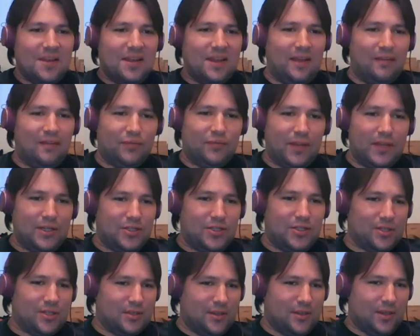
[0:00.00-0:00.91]
he
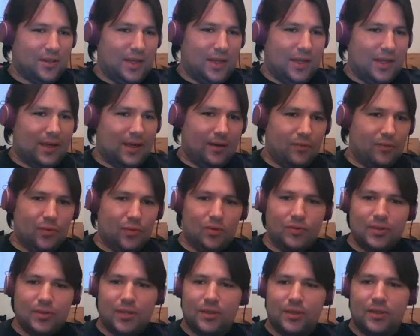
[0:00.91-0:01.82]
flinches like a
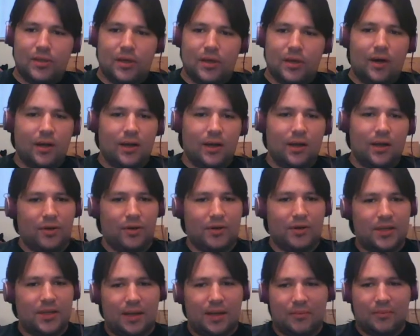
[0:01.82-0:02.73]
wounded dog every
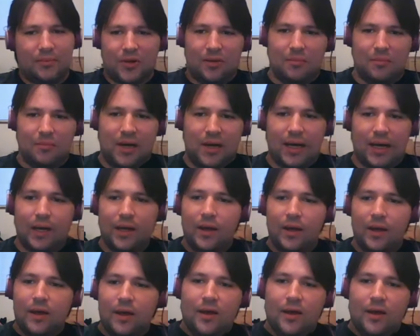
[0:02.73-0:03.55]
time you come by.